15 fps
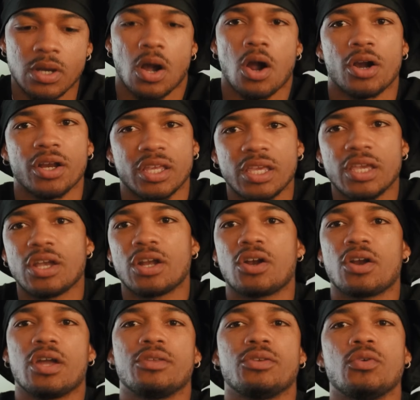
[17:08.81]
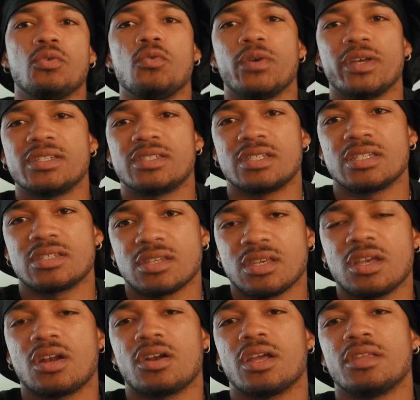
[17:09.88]
are here and you exist
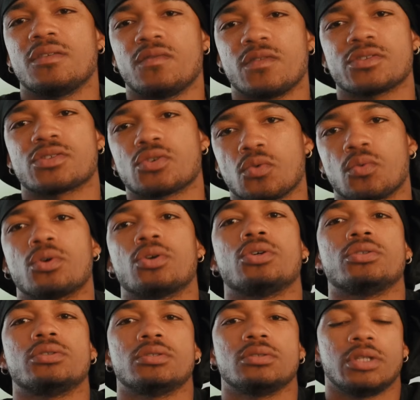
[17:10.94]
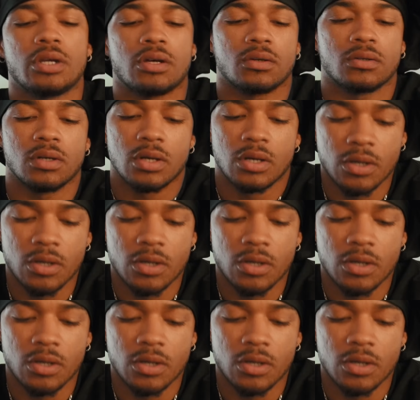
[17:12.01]
here in the physical world you know